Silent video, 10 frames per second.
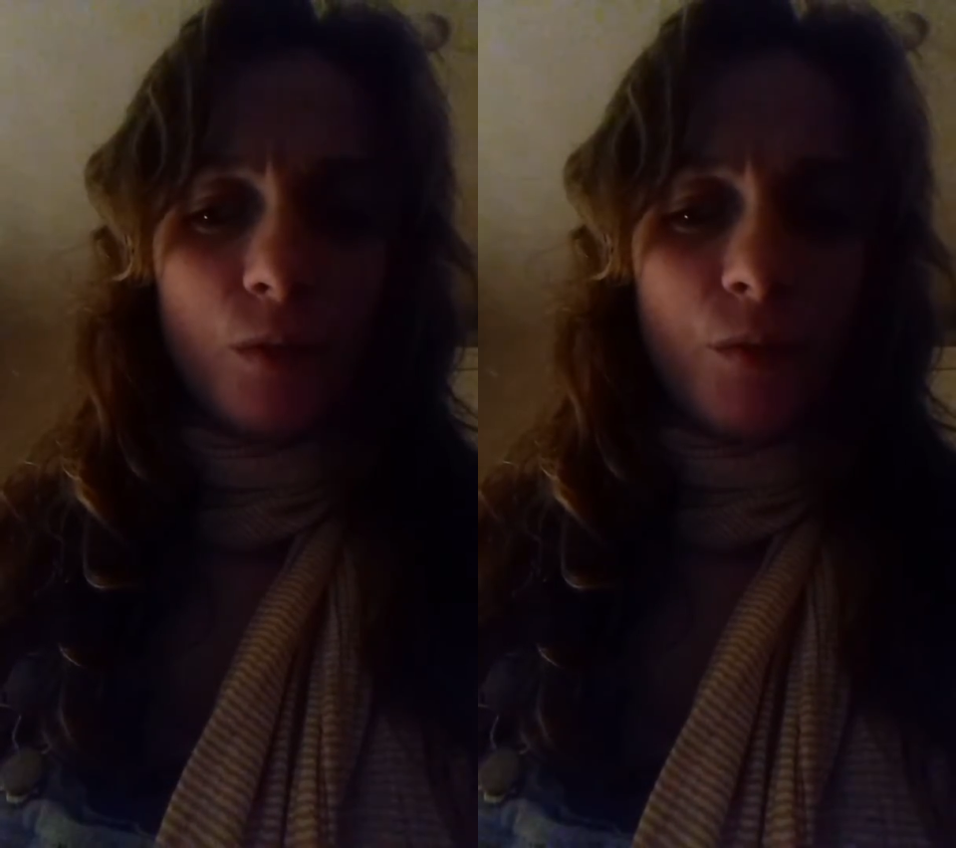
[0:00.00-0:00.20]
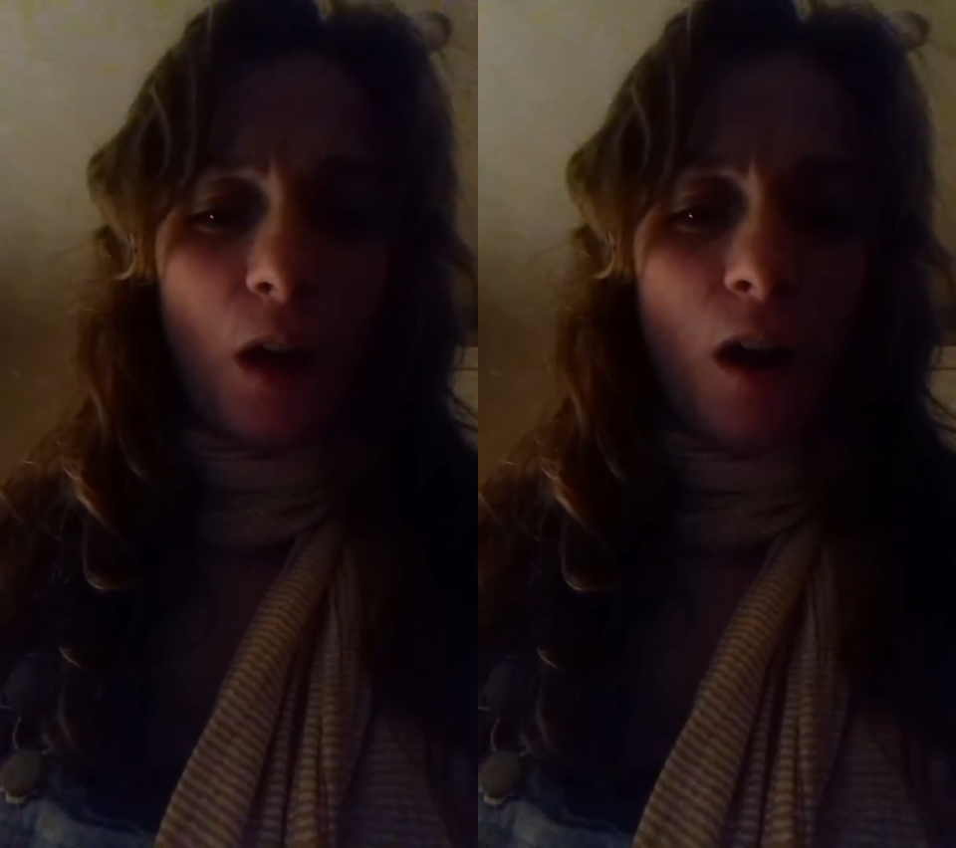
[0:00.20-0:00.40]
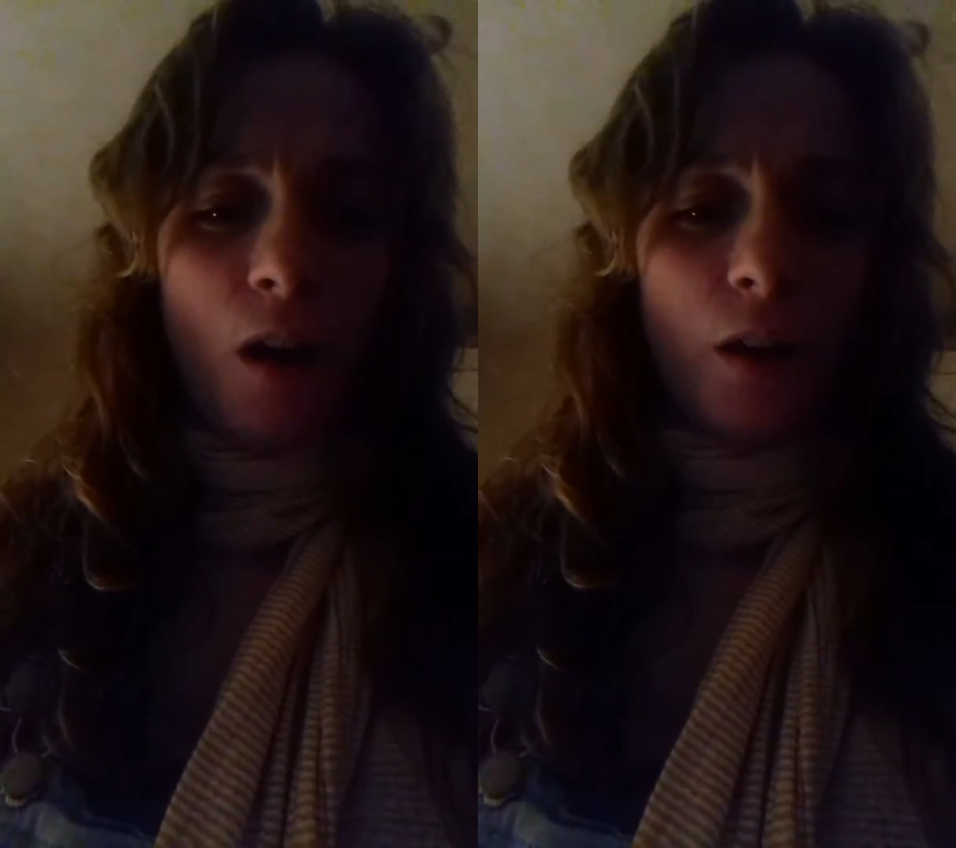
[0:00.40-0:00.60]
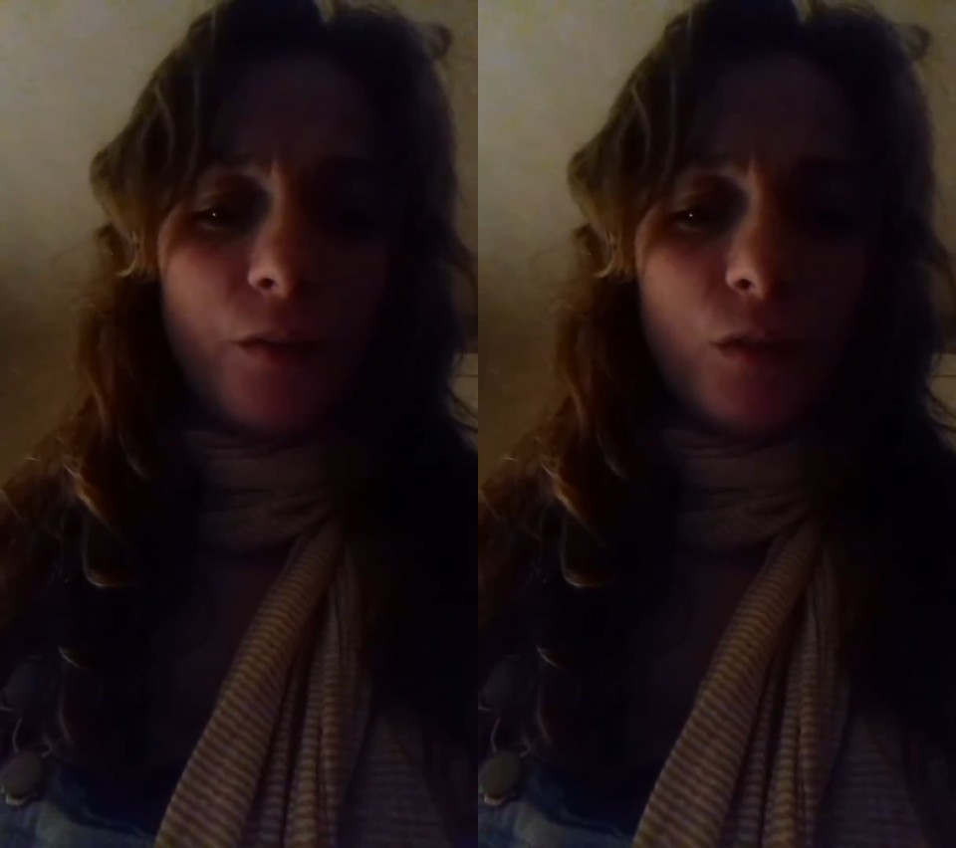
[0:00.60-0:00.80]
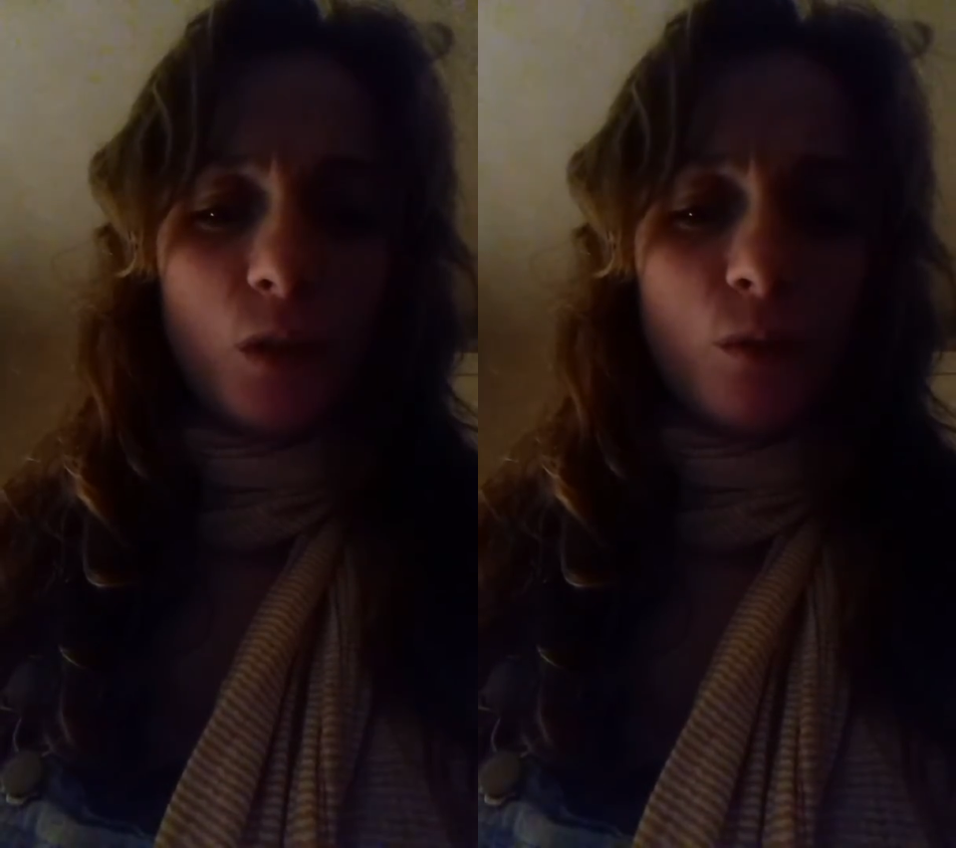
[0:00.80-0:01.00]
of the heart
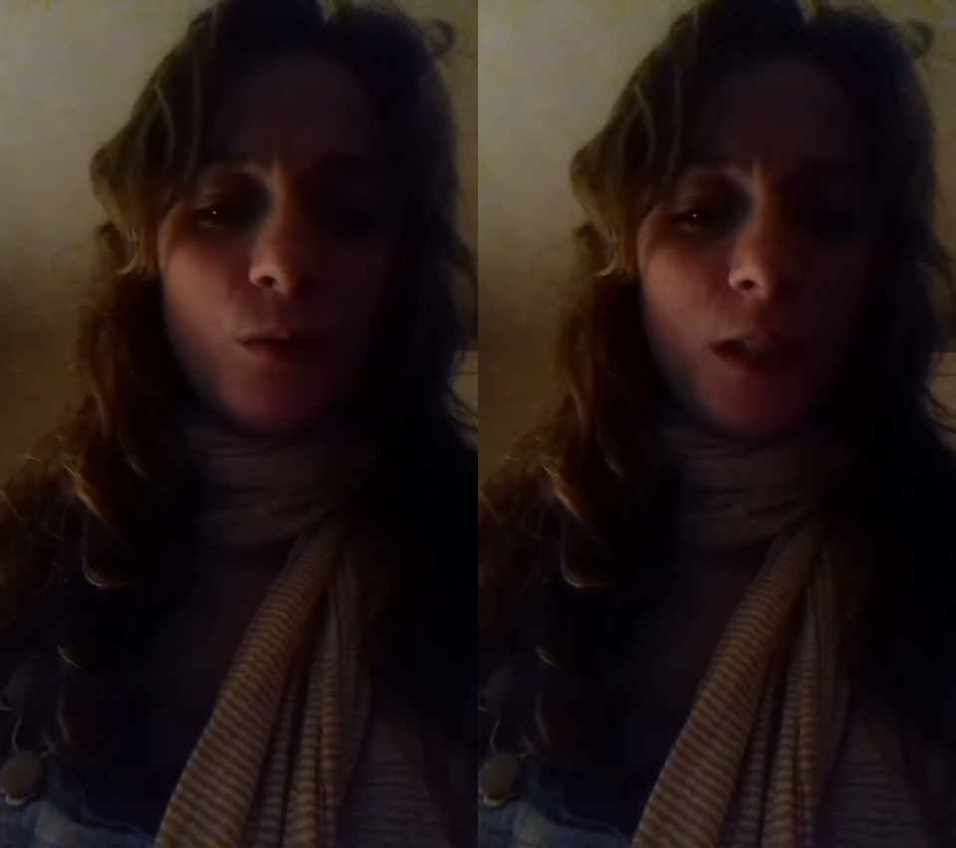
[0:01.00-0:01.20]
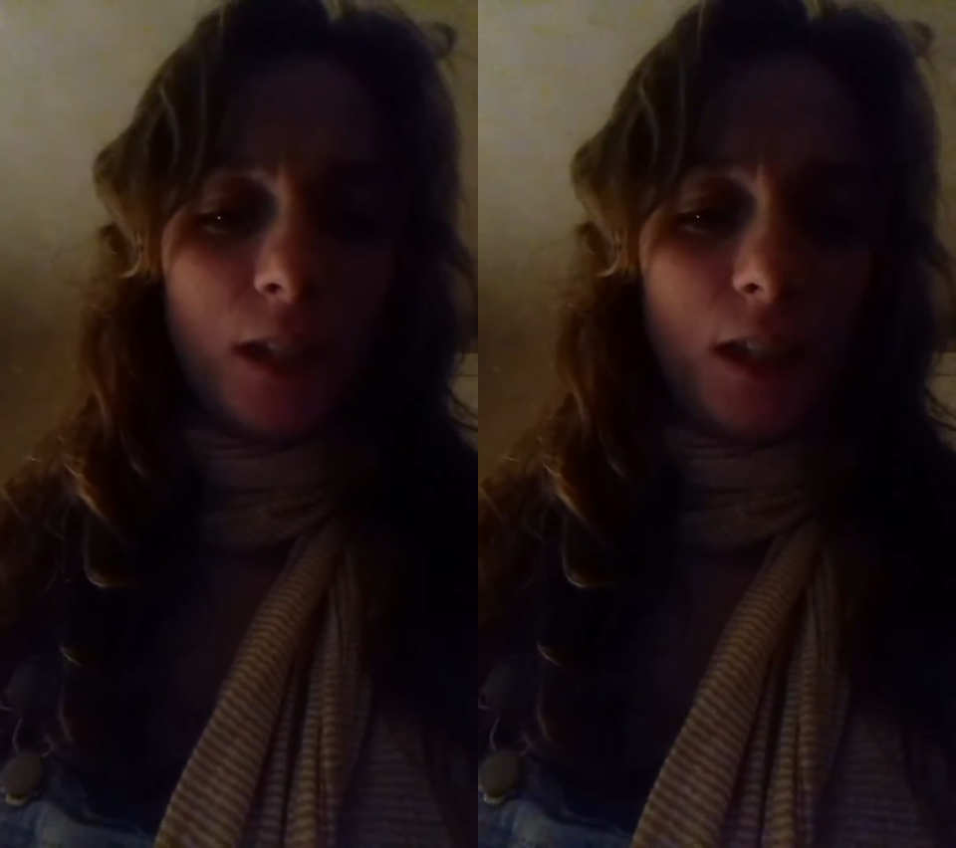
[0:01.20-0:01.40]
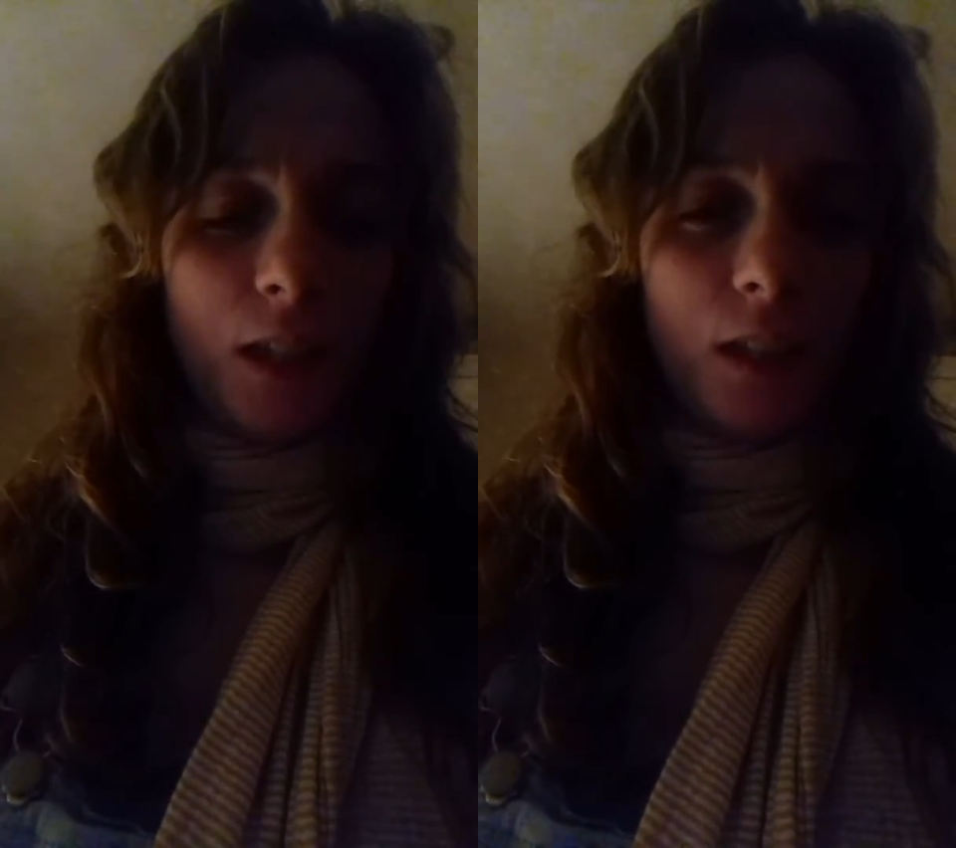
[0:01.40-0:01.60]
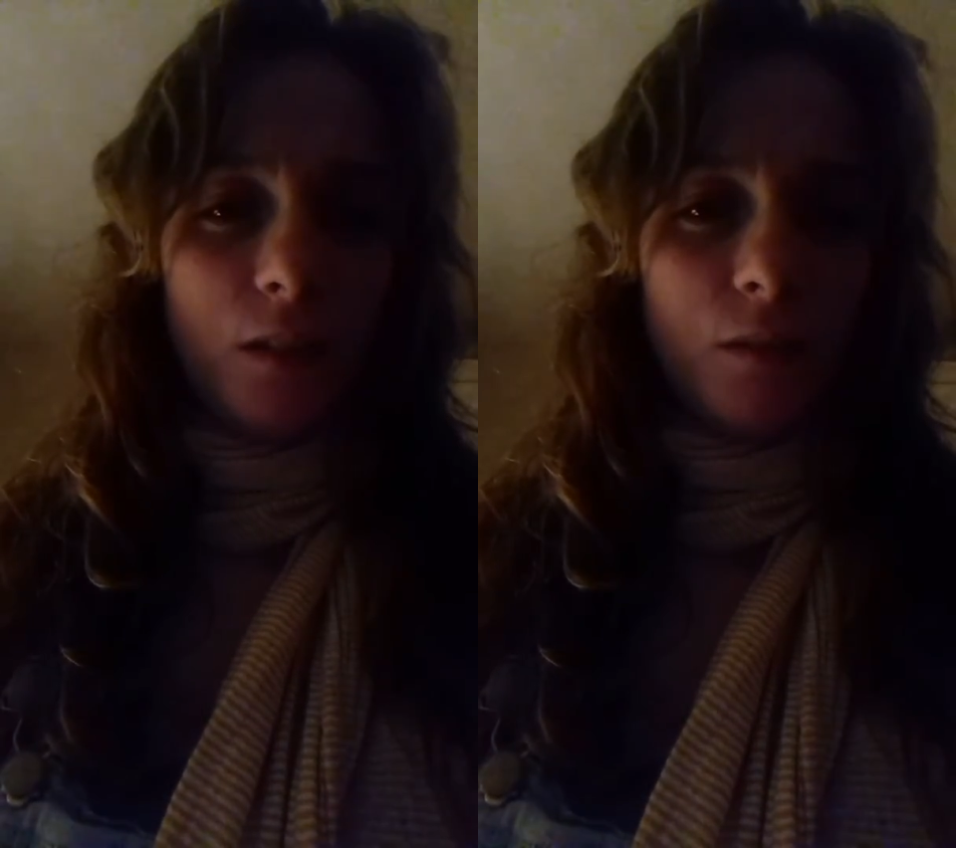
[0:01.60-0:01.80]
of Trinity.